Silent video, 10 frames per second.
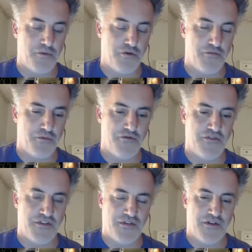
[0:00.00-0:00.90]

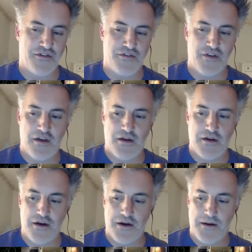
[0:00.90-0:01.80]
proof is
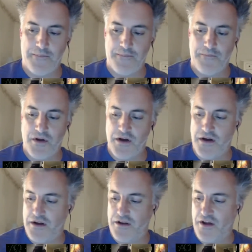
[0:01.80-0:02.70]

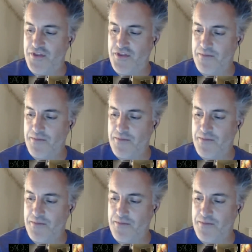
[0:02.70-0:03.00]
not